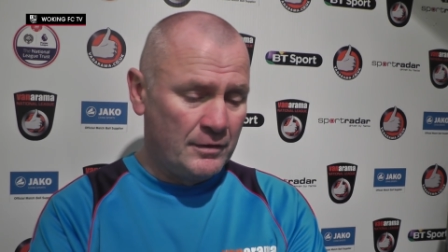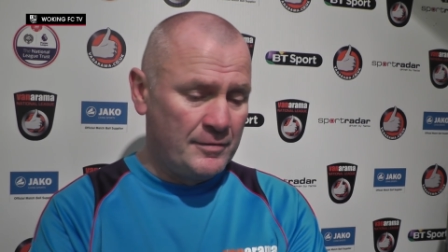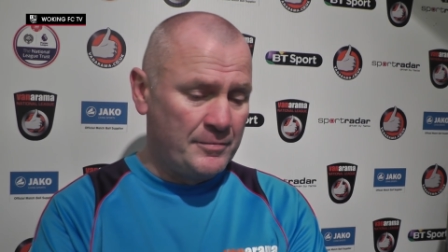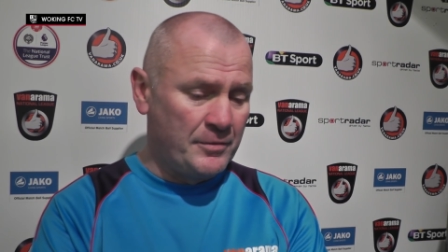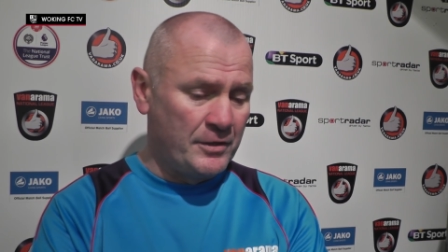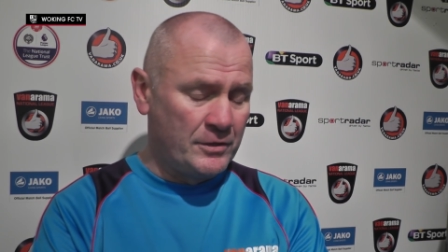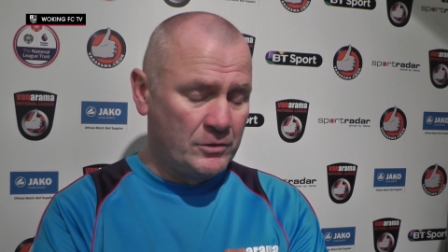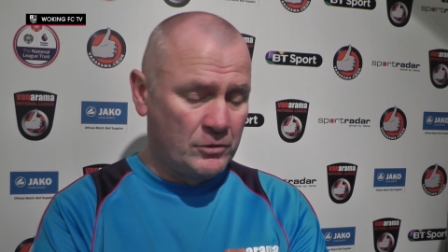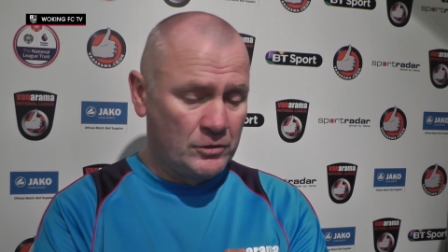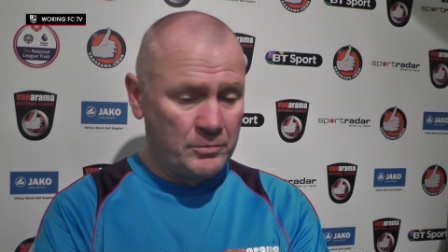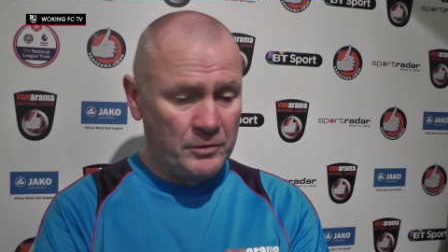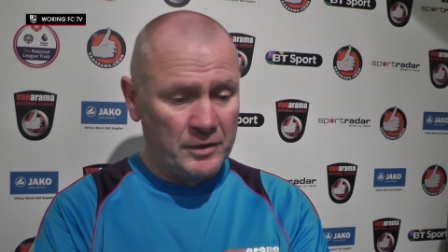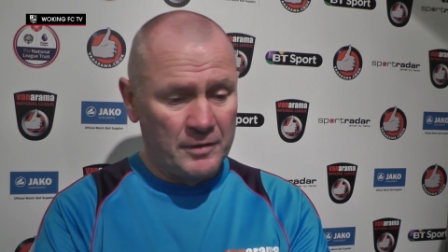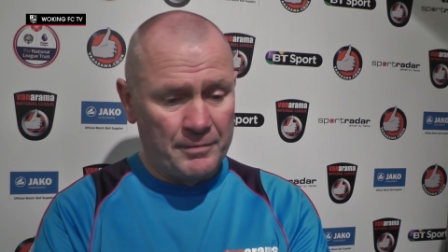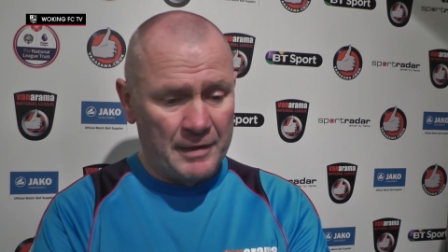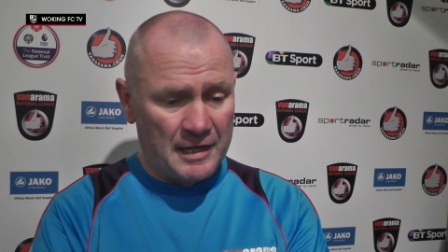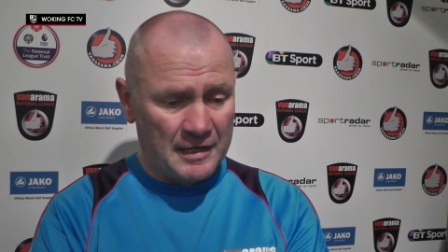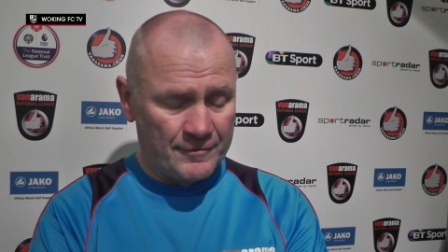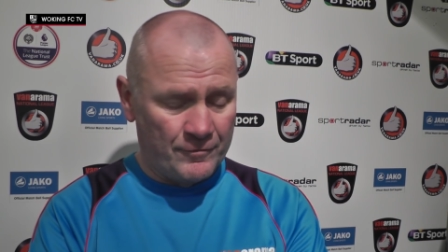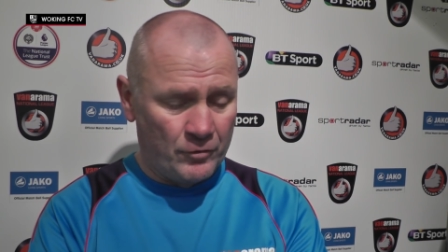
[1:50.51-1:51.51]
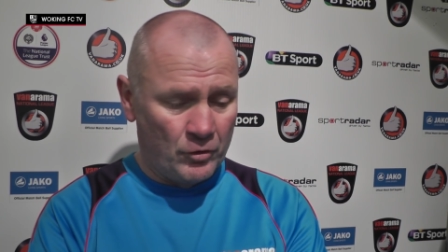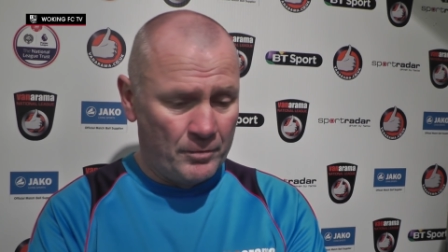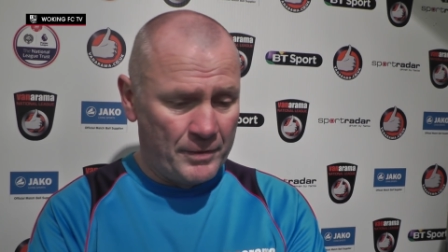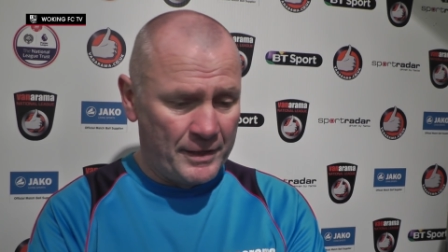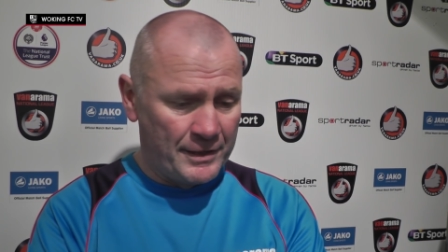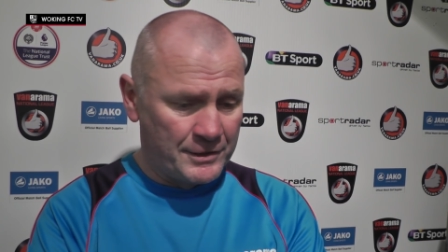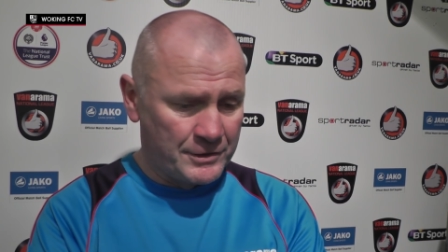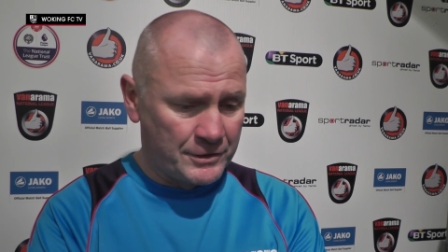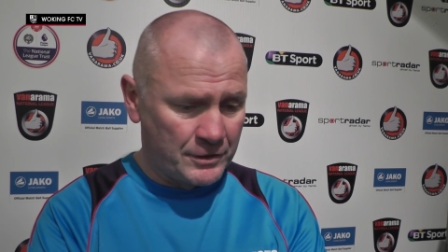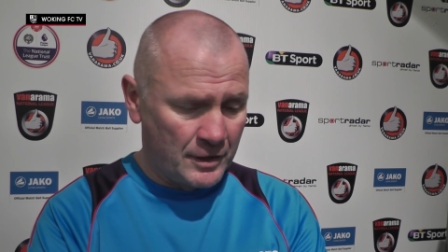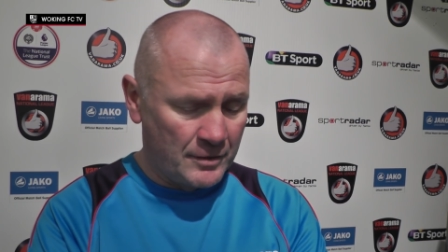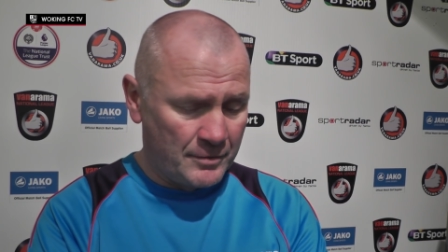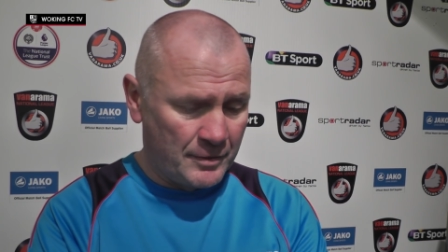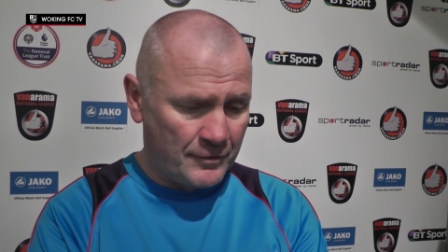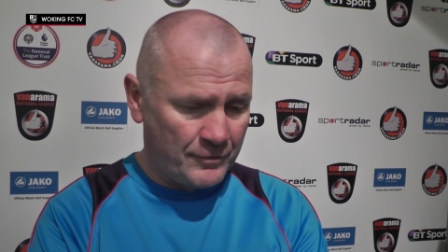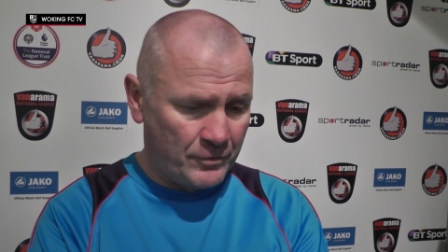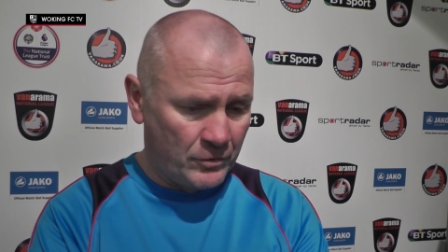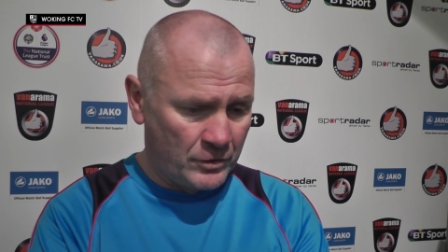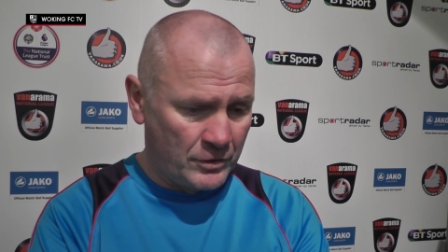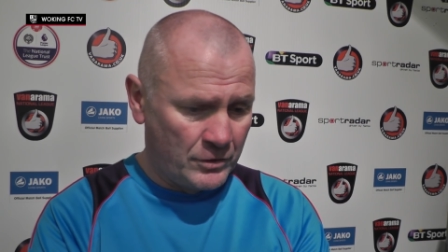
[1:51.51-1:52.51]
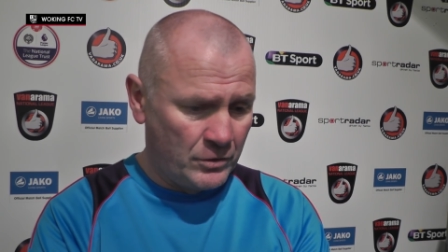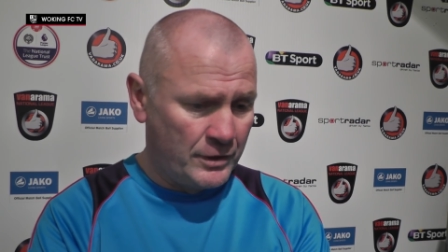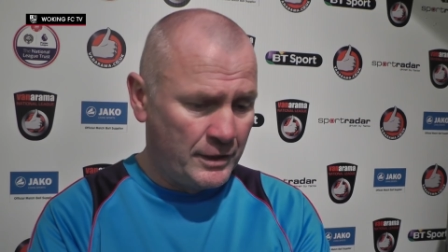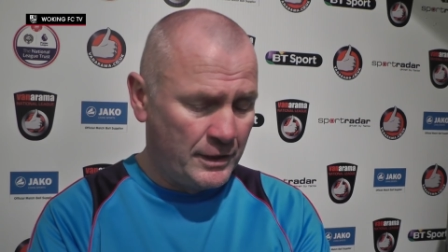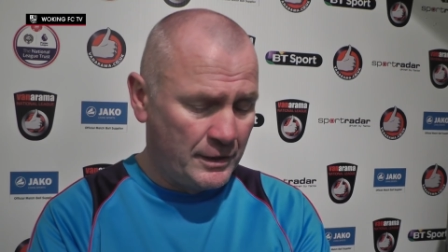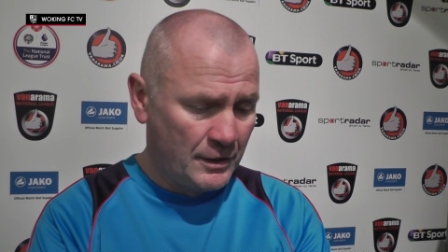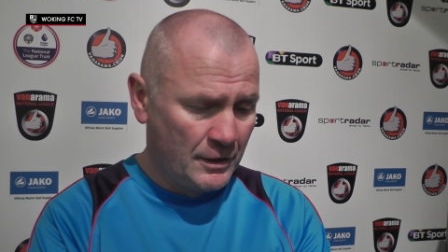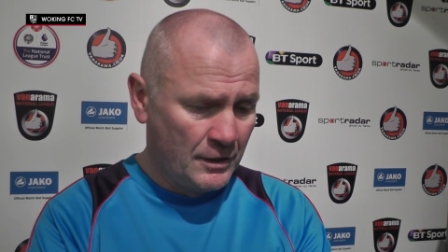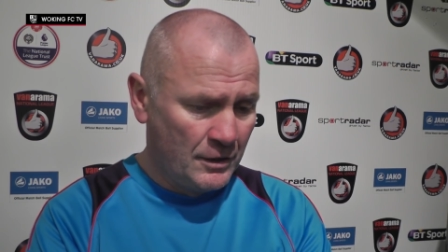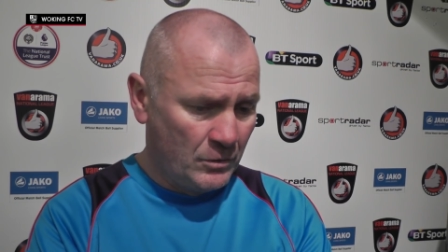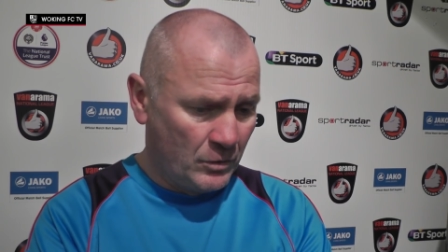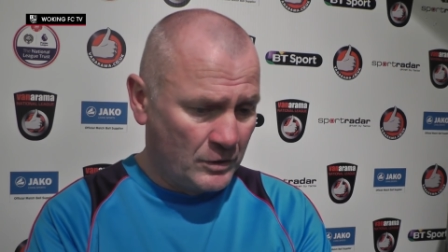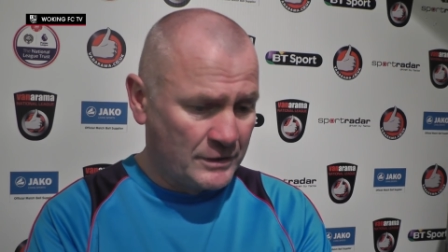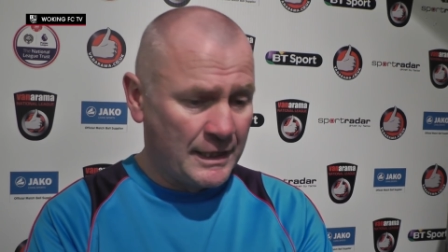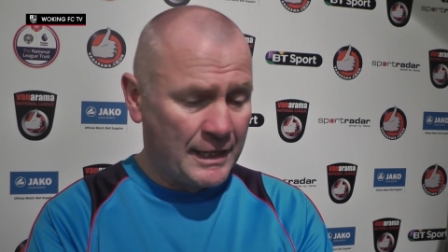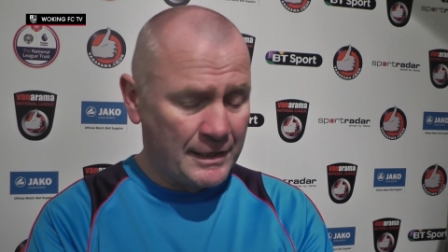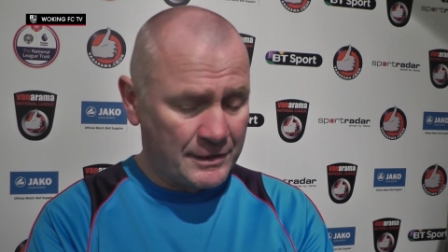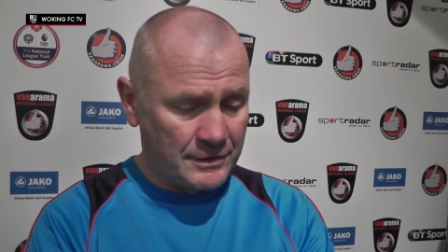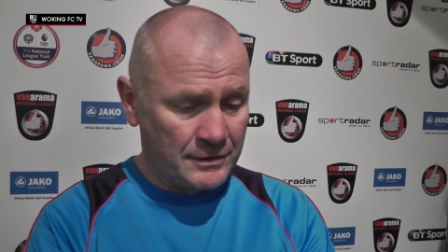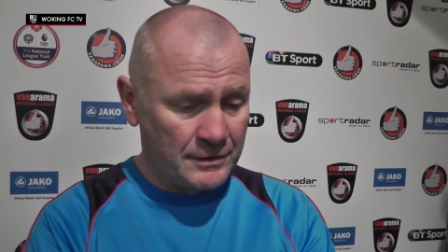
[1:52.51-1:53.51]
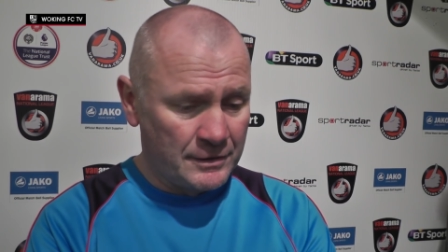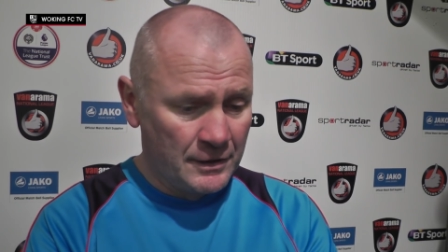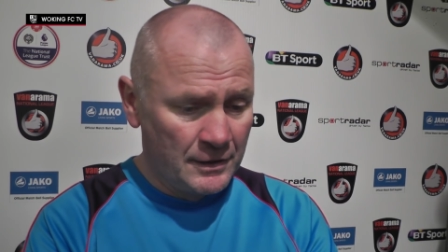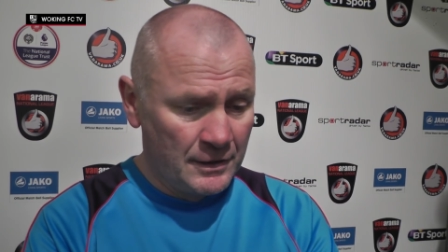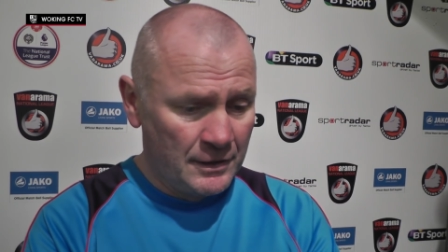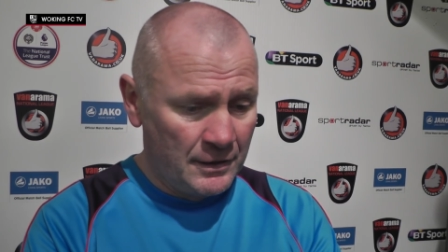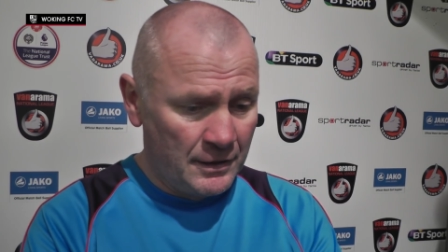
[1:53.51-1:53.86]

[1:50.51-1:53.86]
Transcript: everybody talked about the back four being solid, but I thought Cookie was excellent.